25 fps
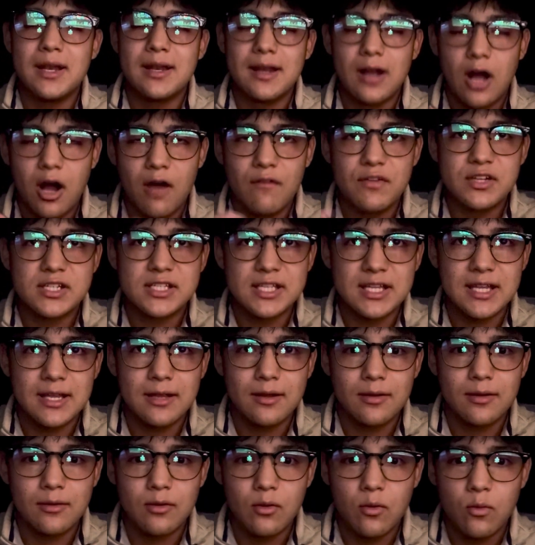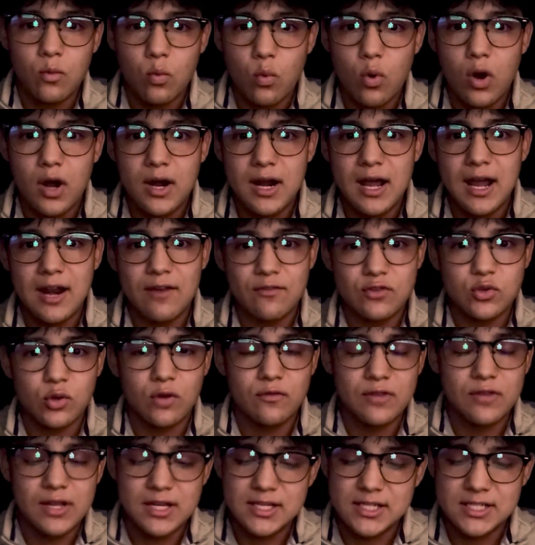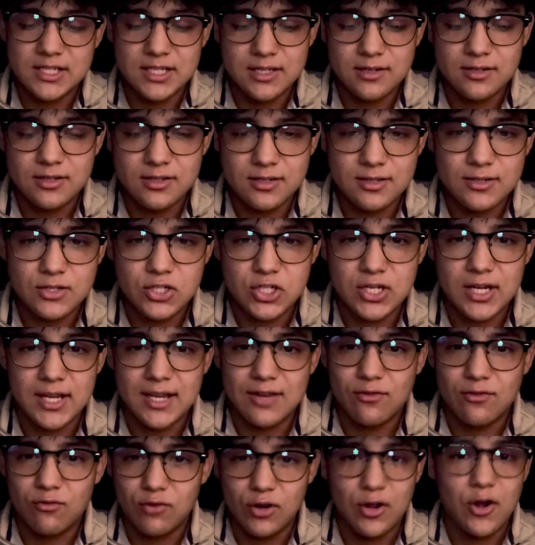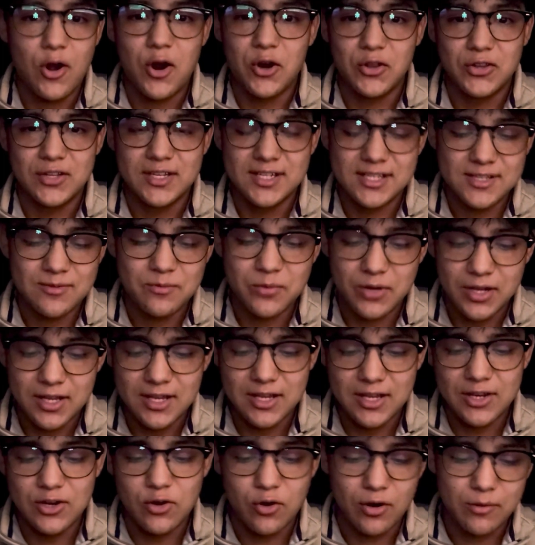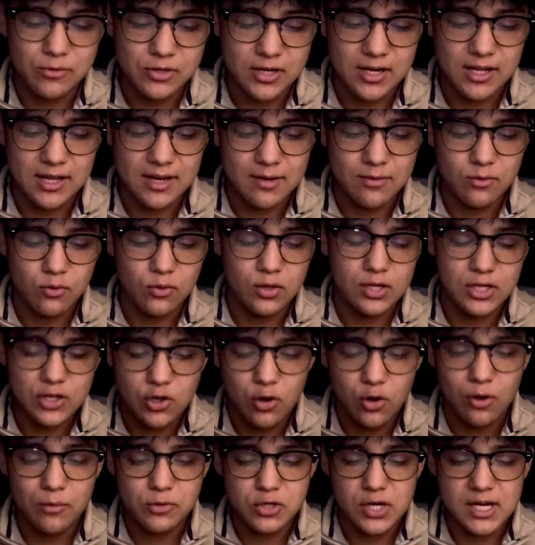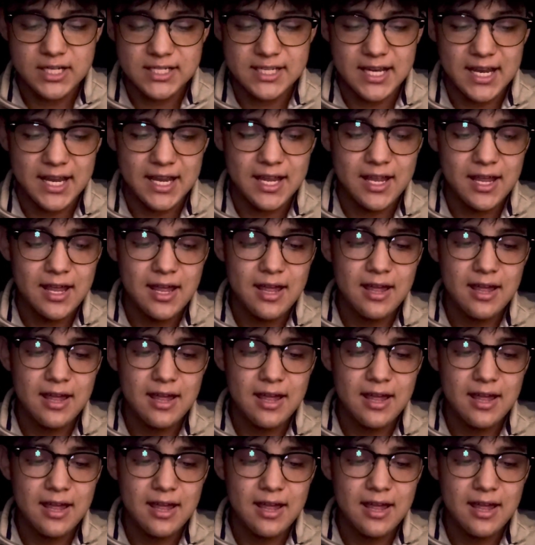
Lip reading: obviously 1 out of 12 days is shit regardless, but you know what I'm trying to say.